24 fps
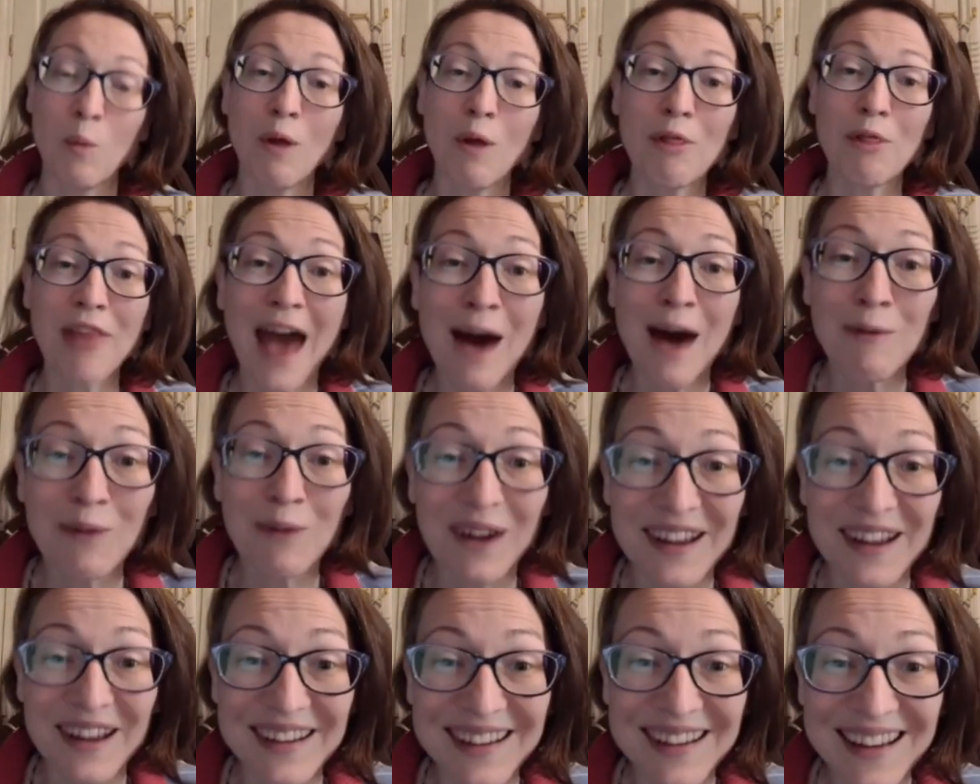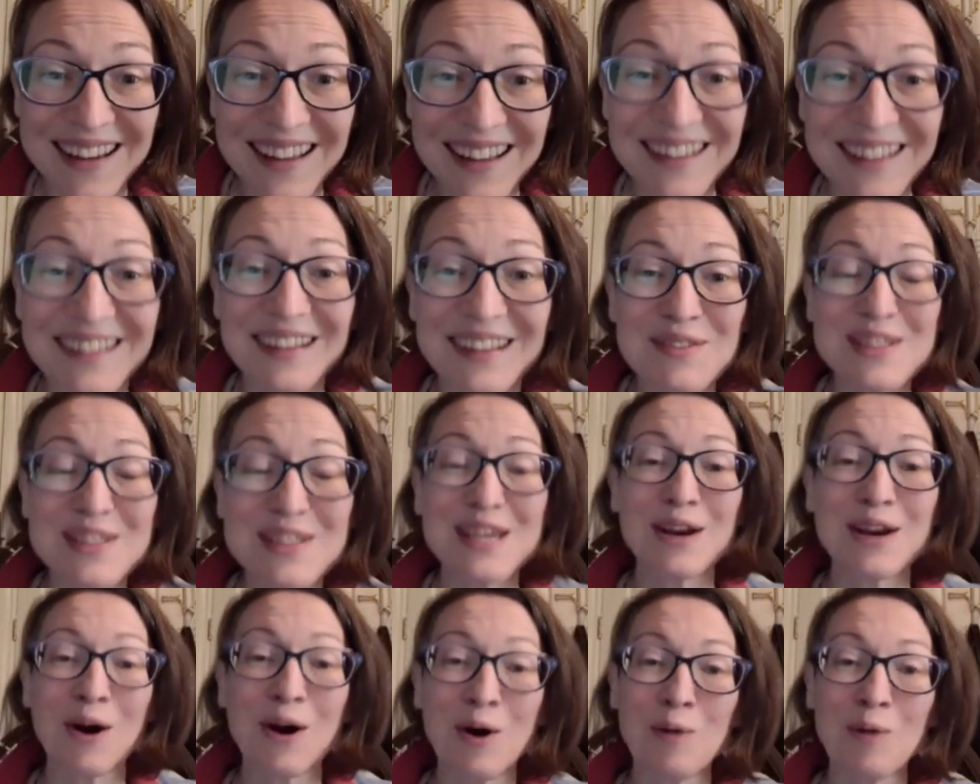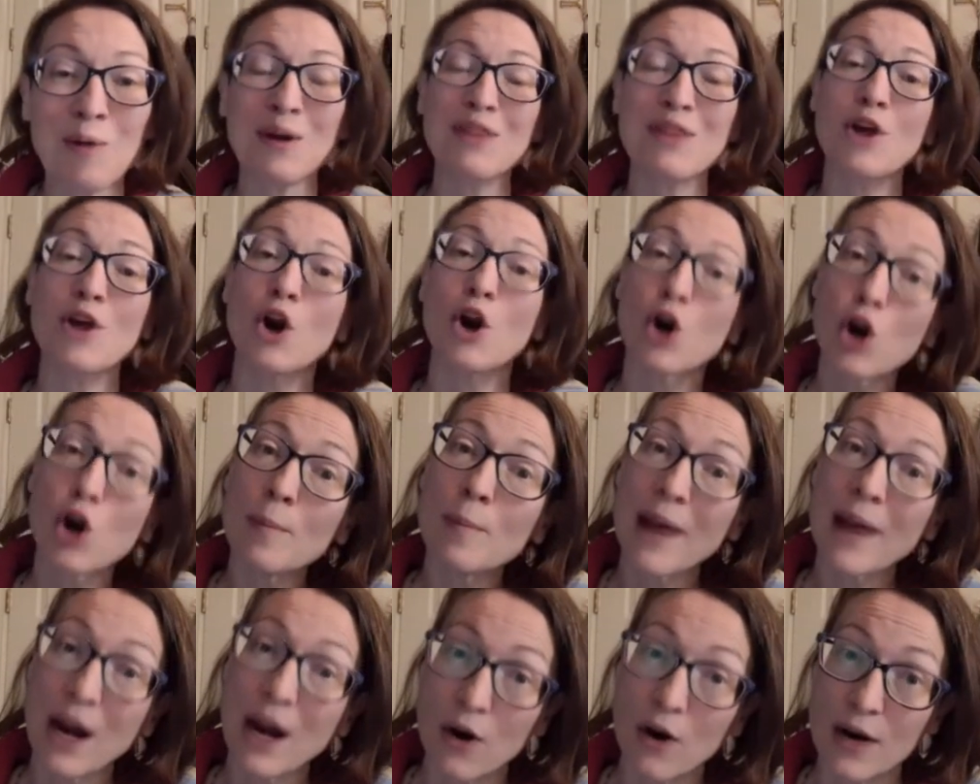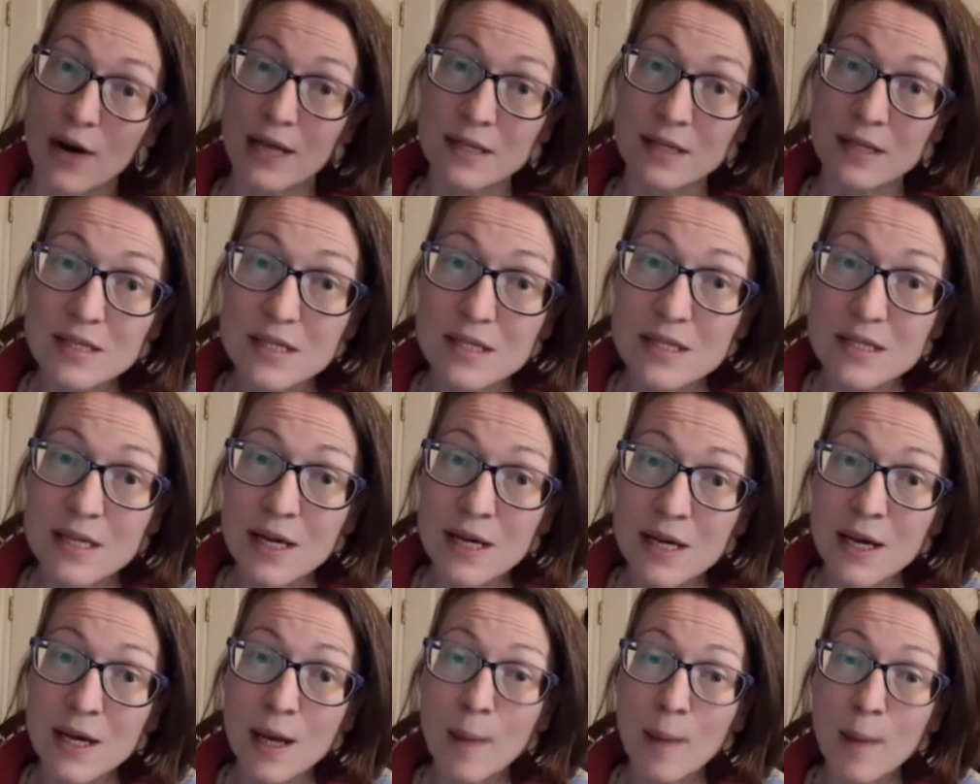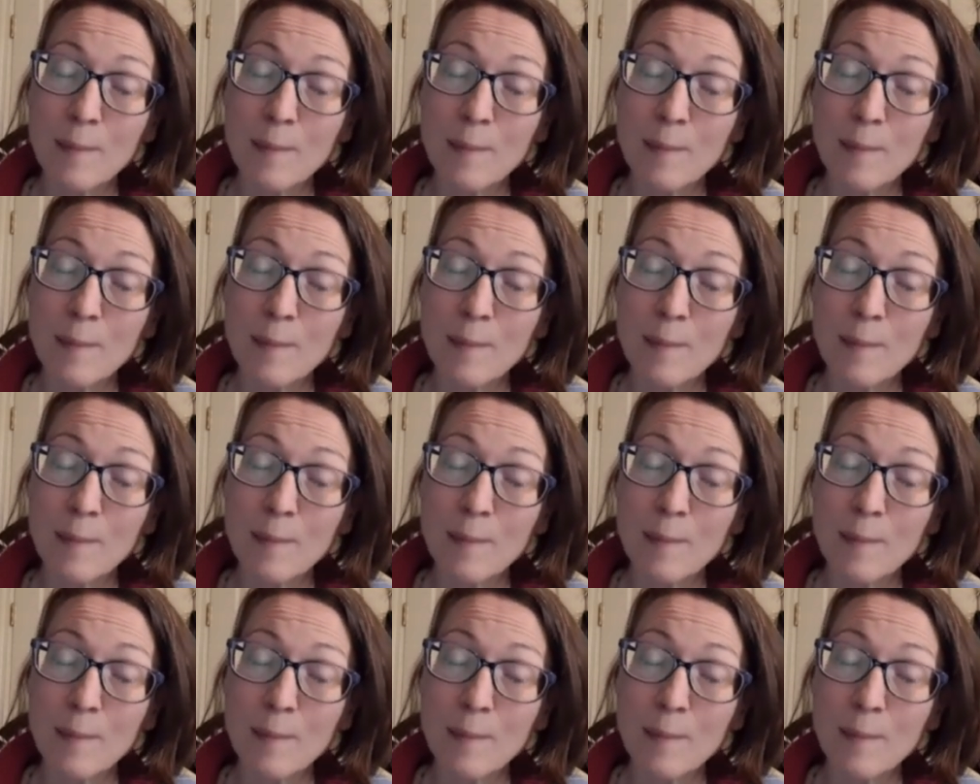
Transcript: Well, that one lives at home with her parents,